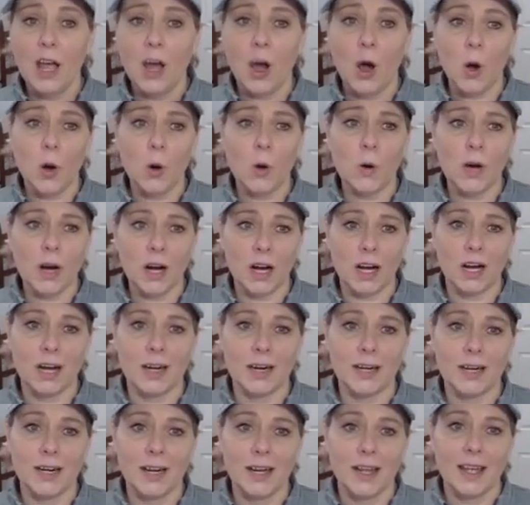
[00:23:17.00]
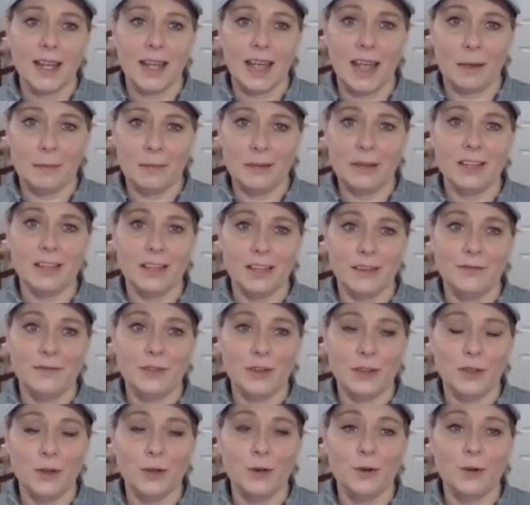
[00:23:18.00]
or how many of
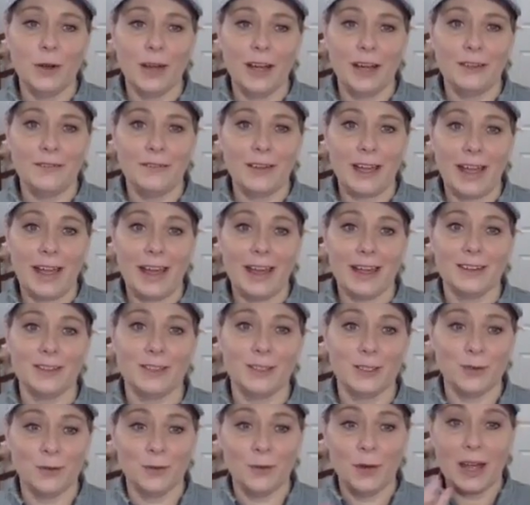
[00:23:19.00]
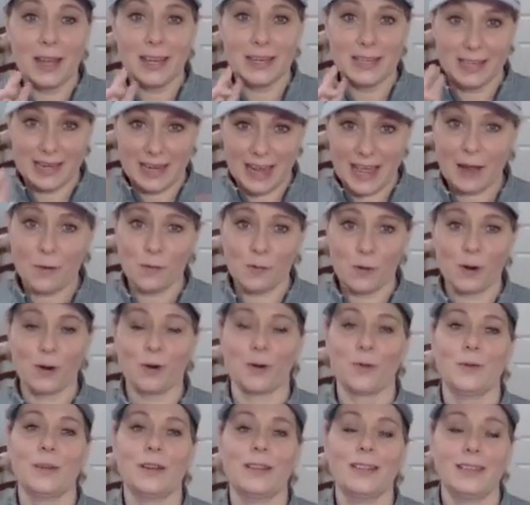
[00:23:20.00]
you have had to
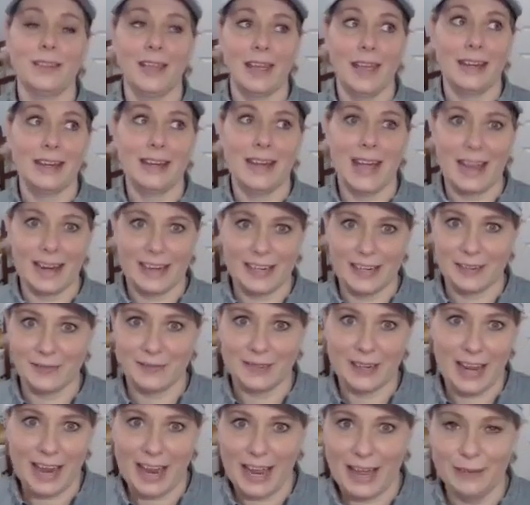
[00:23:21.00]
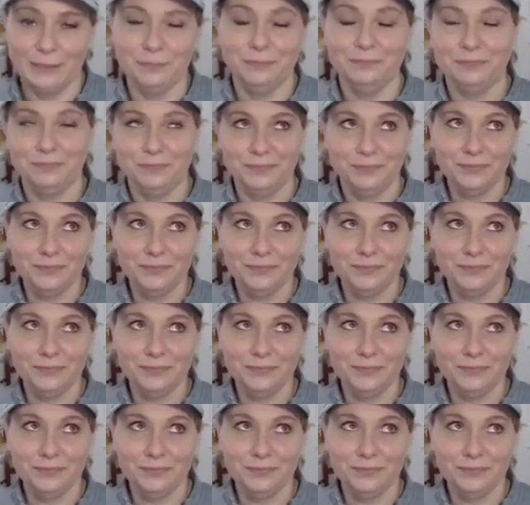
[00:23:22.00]
network with a negative Ned,